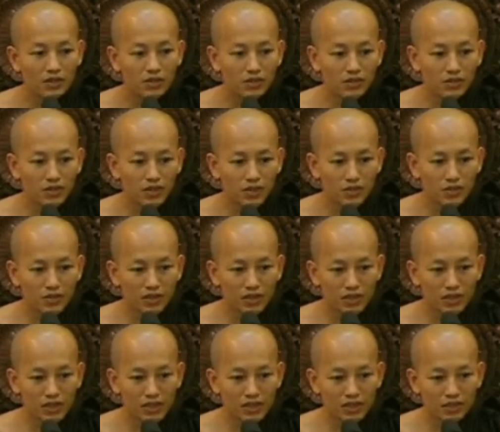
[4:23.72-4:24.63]

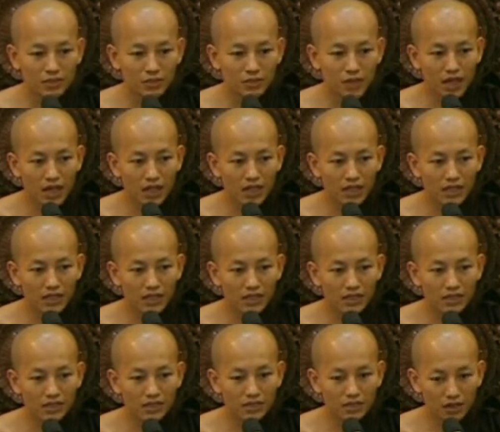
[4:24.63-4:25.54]
Concentrated mind
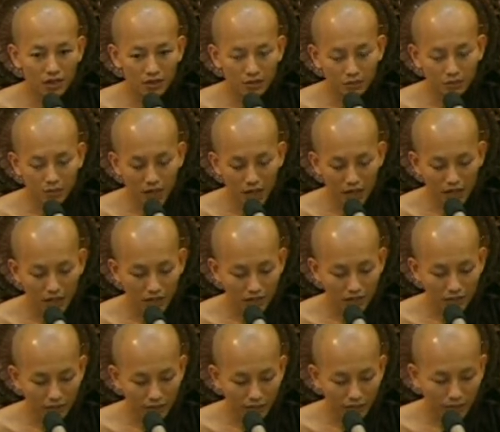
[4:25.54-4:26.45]
is strong mind,
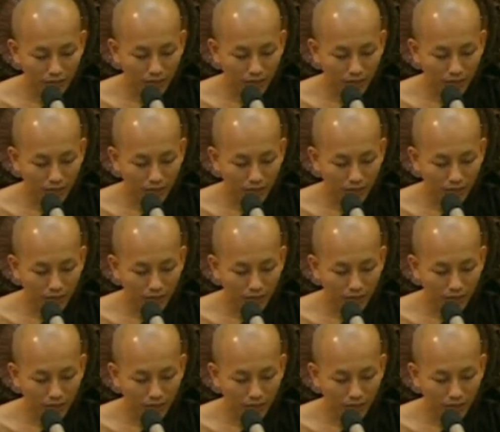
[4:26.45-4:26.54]
no?